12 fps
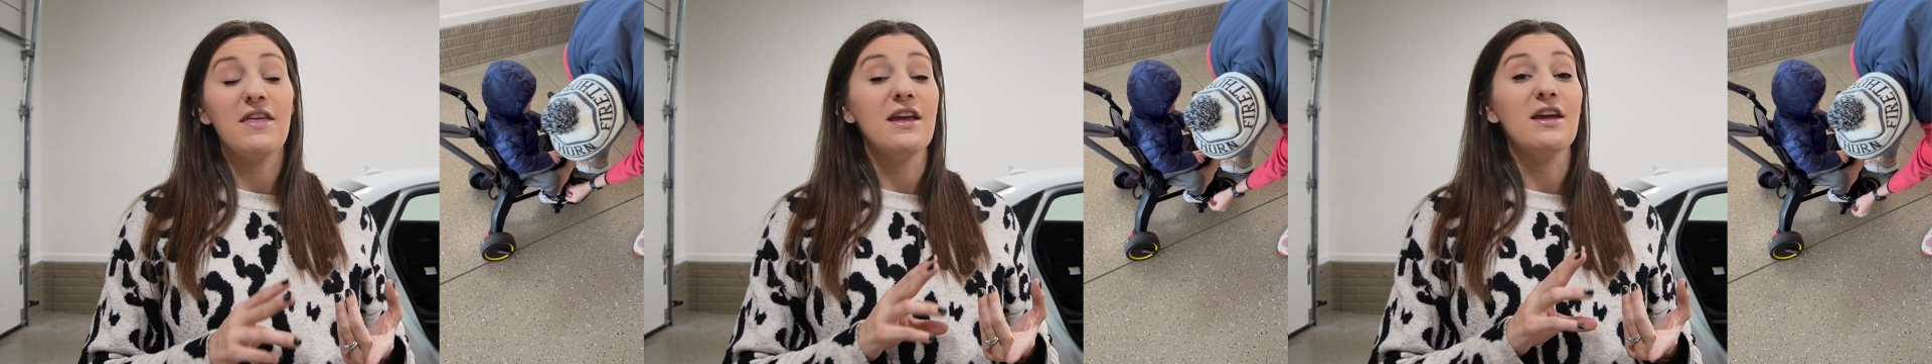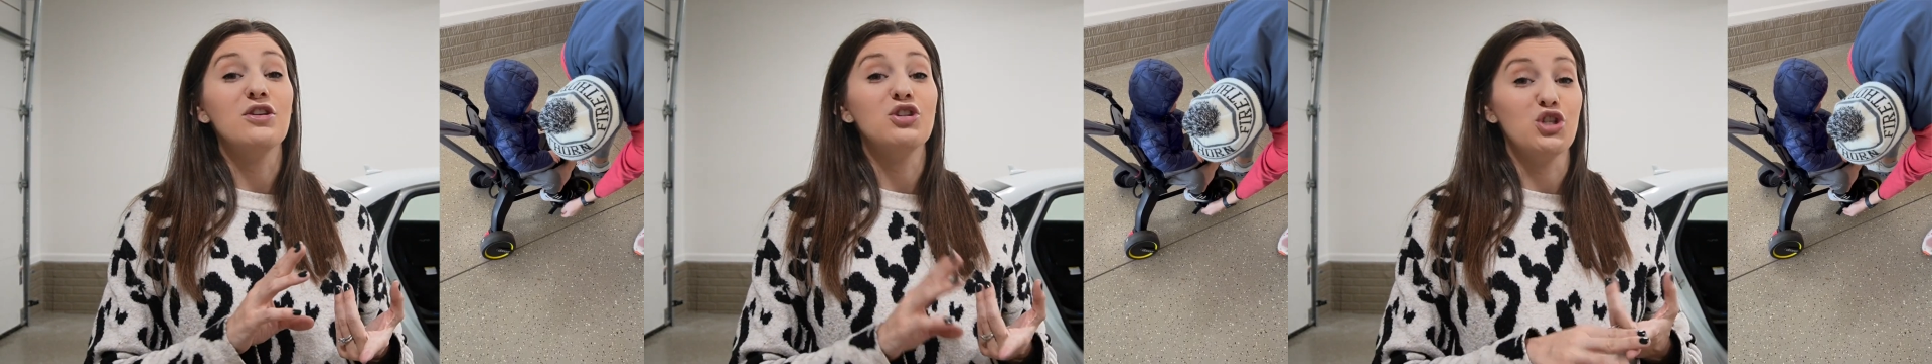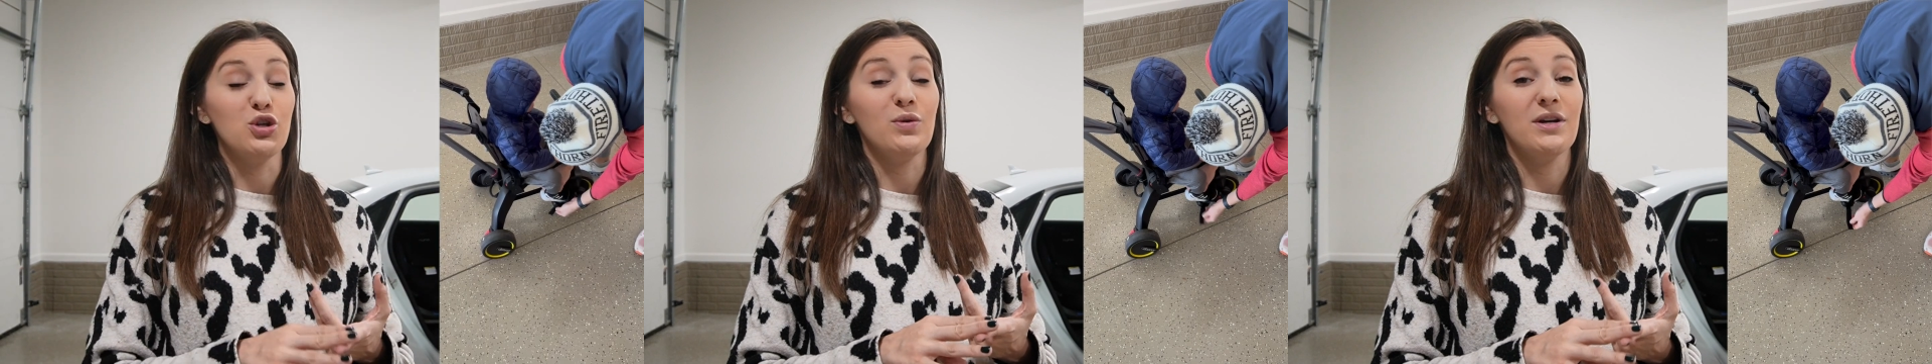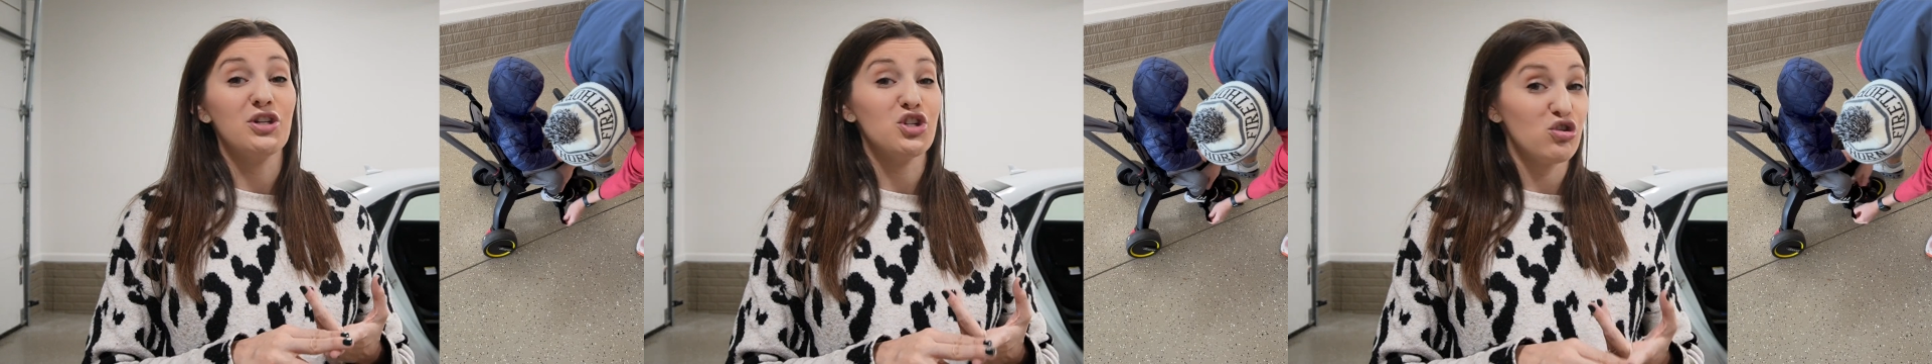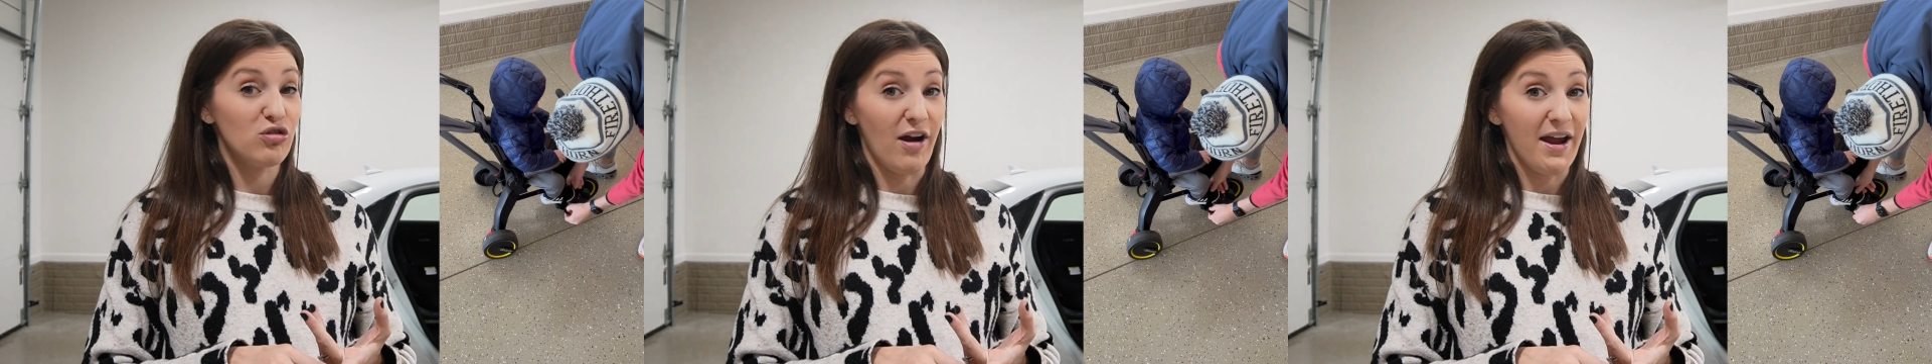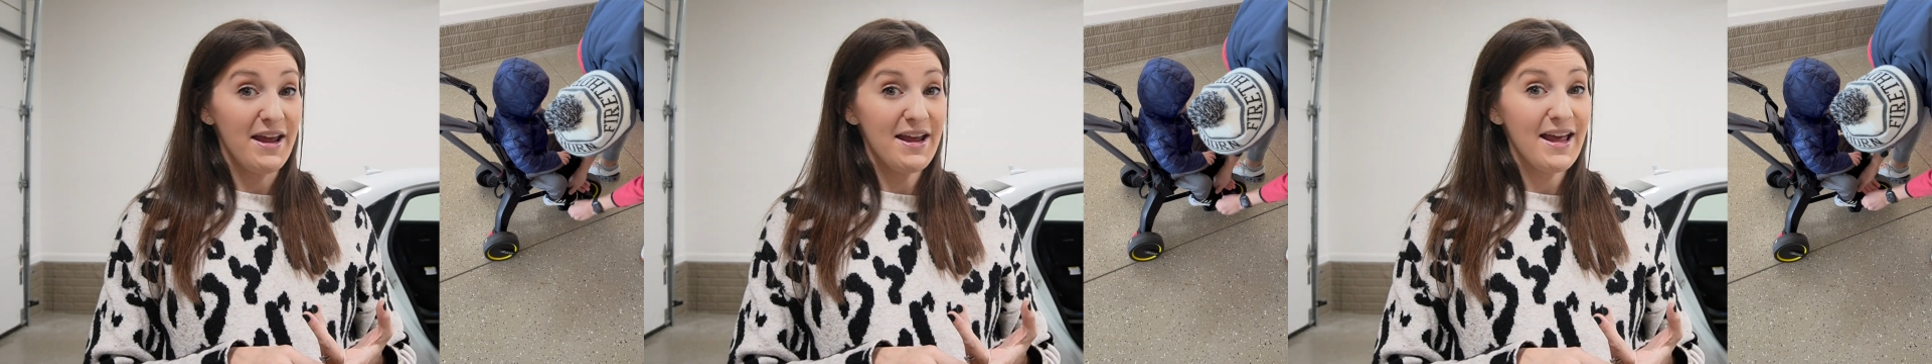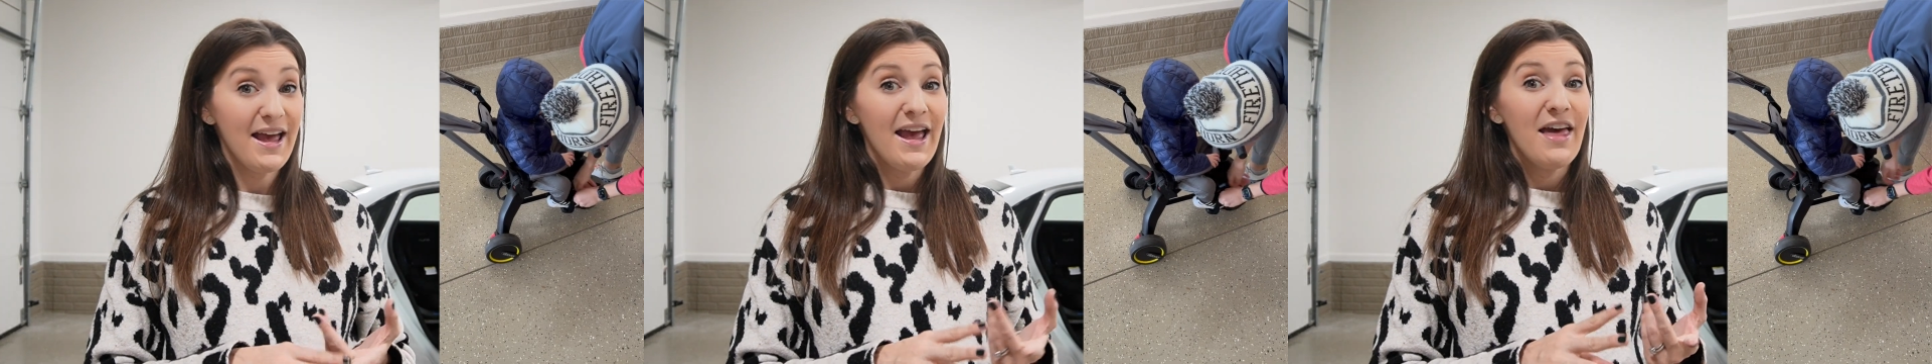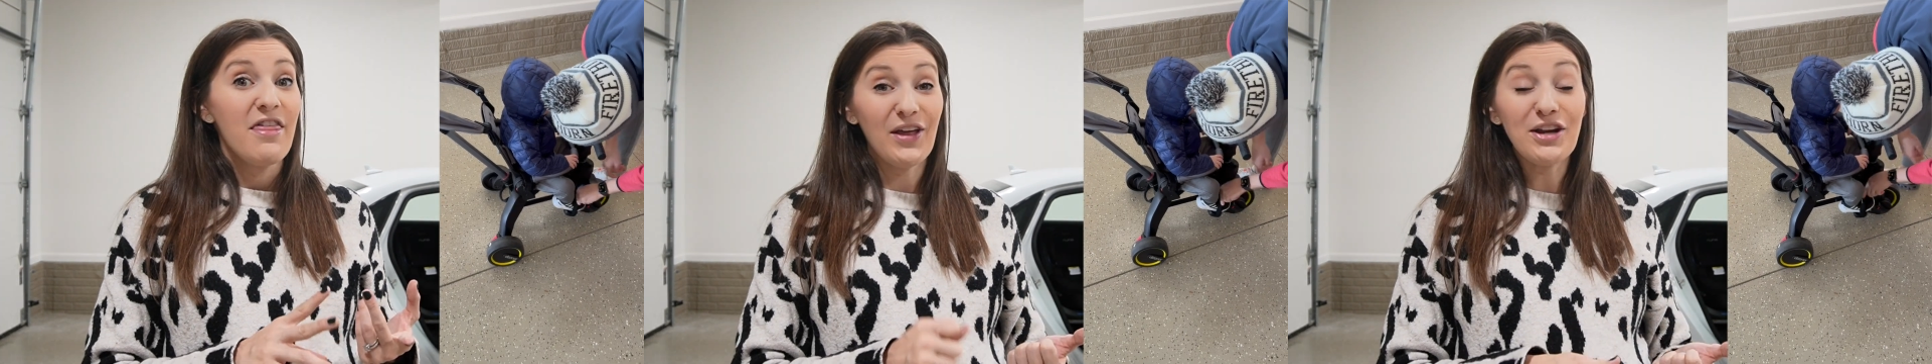the Duna trike.
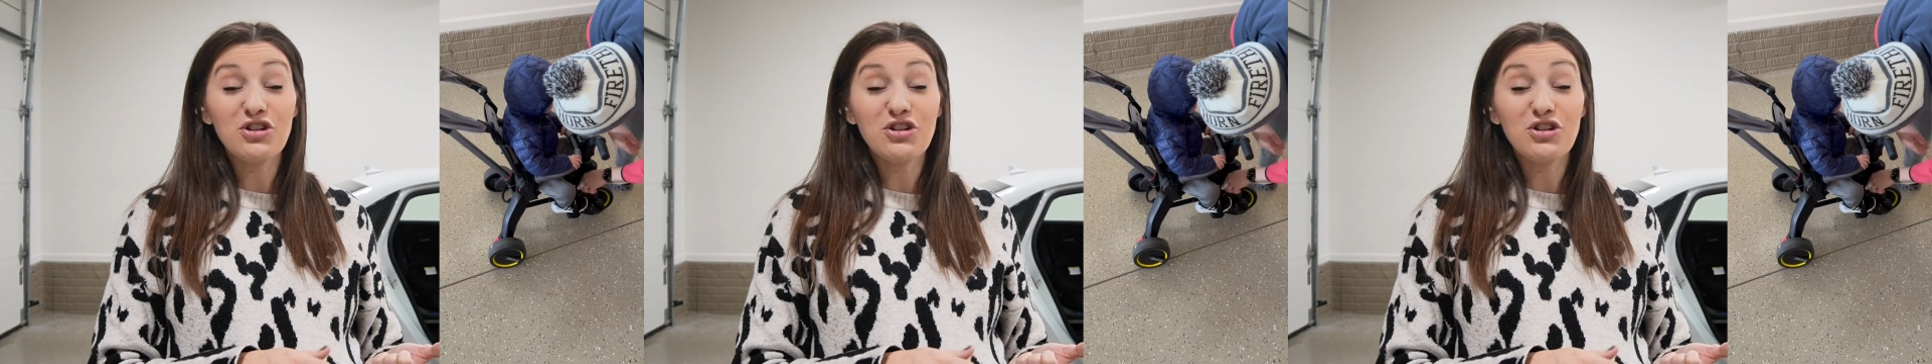That